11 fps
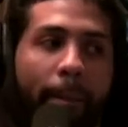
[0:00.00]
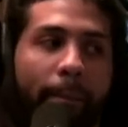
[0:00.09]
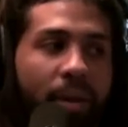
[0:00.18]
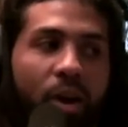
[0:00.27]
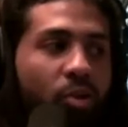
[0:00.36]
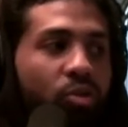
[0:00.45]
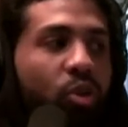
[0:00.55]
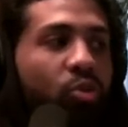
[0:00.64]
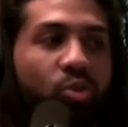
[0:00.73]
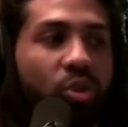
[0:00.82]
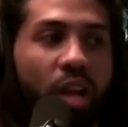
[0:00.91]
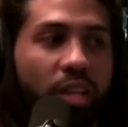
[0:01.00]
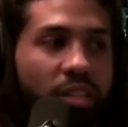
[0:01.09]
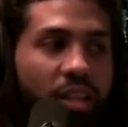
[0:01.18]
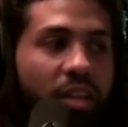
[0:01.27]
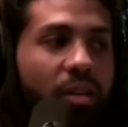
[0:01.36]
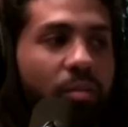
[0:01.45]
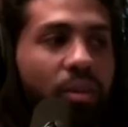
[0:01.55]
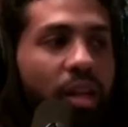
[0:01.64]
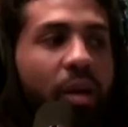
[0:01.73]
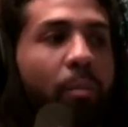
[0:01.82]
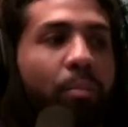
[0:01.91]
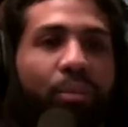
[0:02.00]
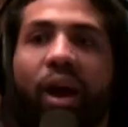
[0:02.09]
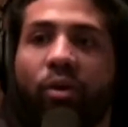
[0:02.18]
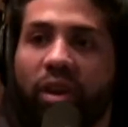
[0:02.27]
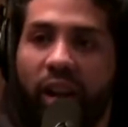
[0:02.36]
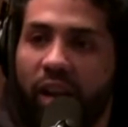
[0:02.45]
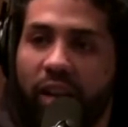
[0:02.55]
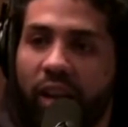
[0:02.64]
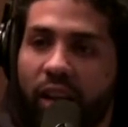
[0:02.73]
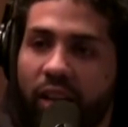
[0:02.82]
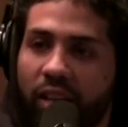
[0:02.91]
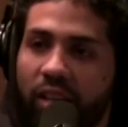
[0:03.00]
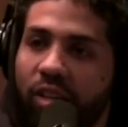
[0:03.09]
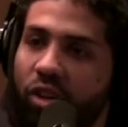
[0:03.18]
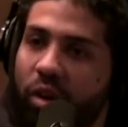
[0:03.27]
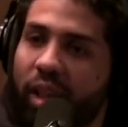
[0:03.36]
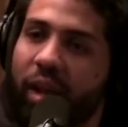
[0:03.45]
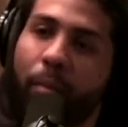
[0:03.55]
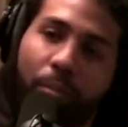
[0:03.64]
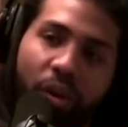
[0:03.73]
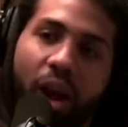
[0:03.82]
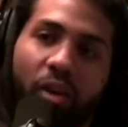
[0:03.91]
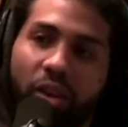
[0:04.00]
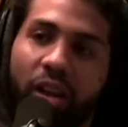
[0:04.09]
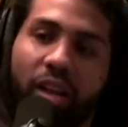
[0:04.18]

I don't know dude like that, but like I'm proud of that cat. Yeah. You know, like I'm proud of that.